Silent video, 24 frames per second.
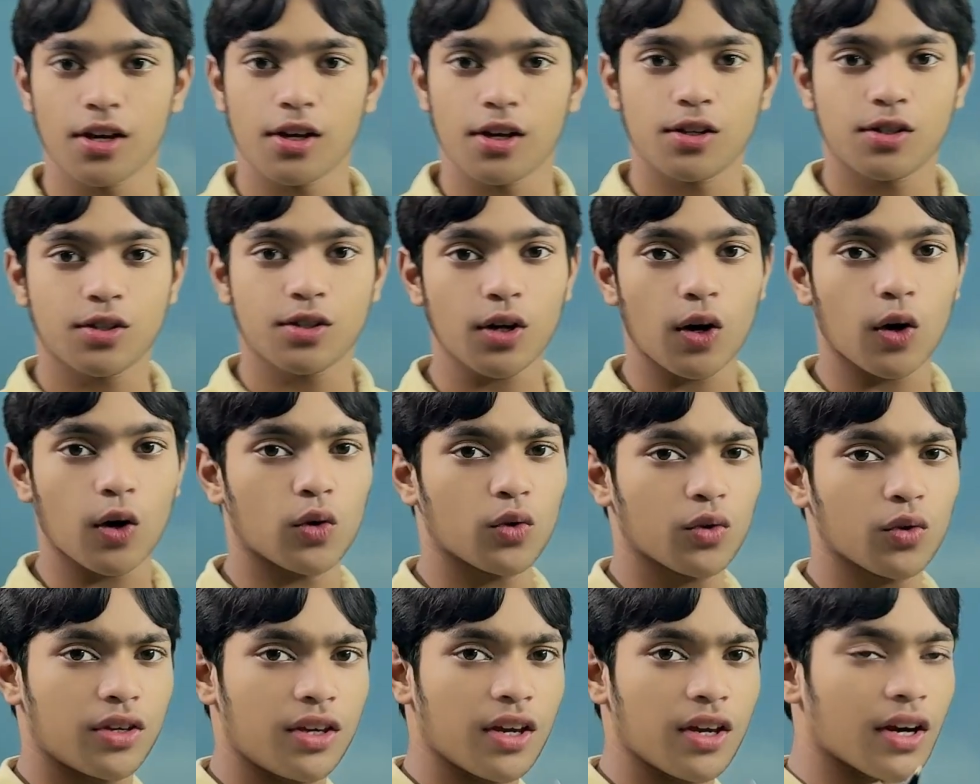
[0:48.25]

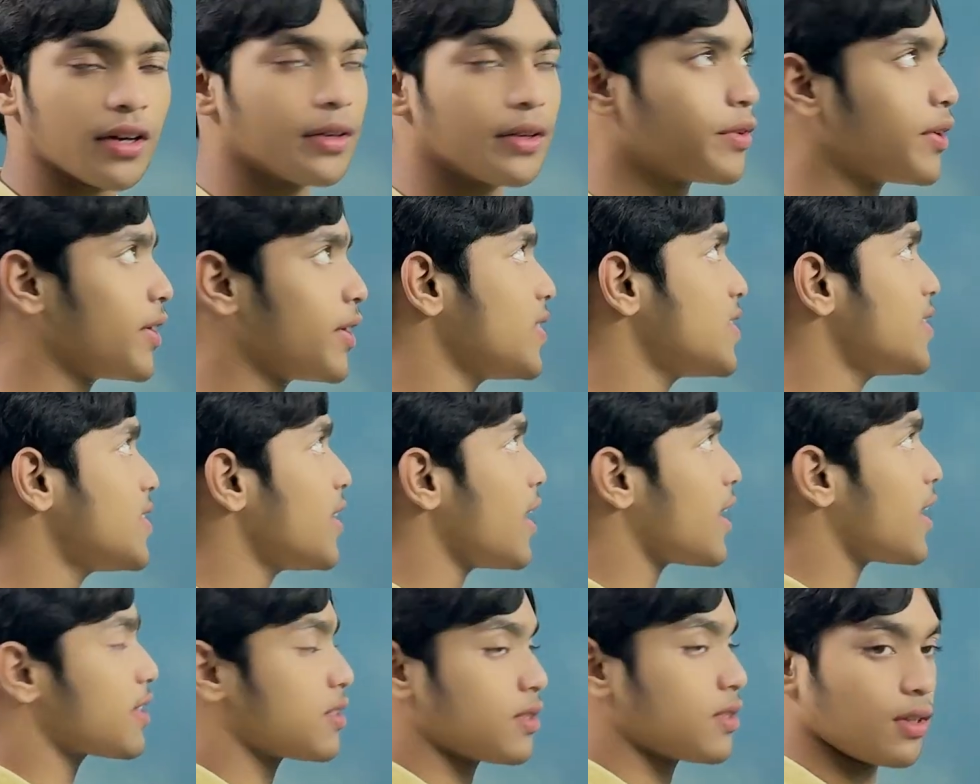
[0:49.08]
So here you can
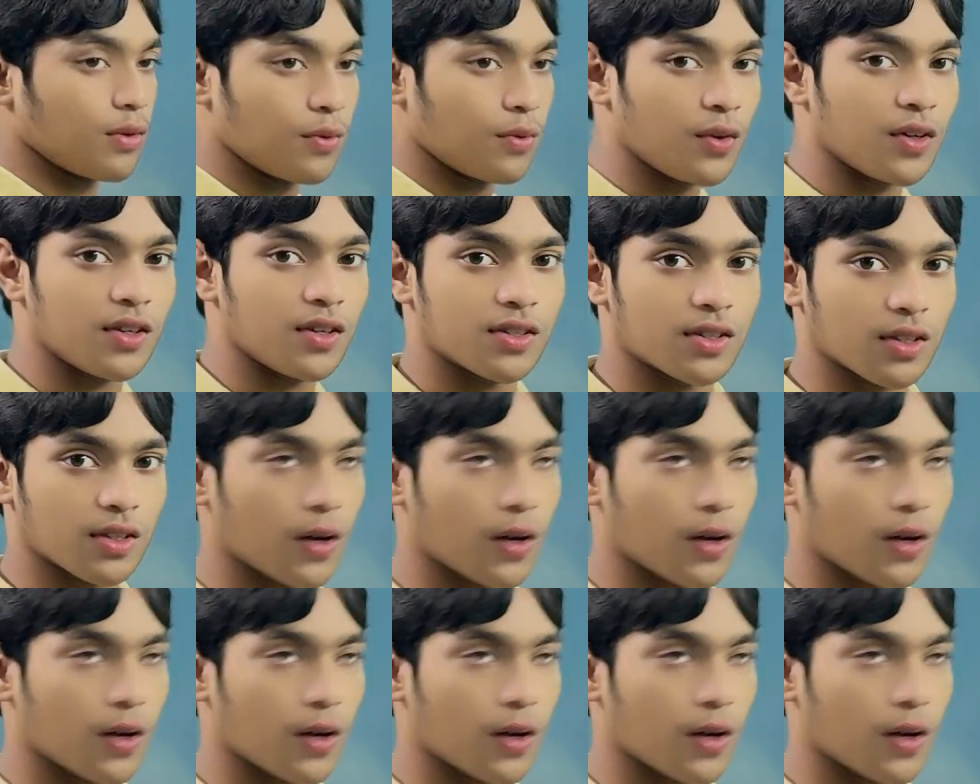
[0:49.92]
see a series,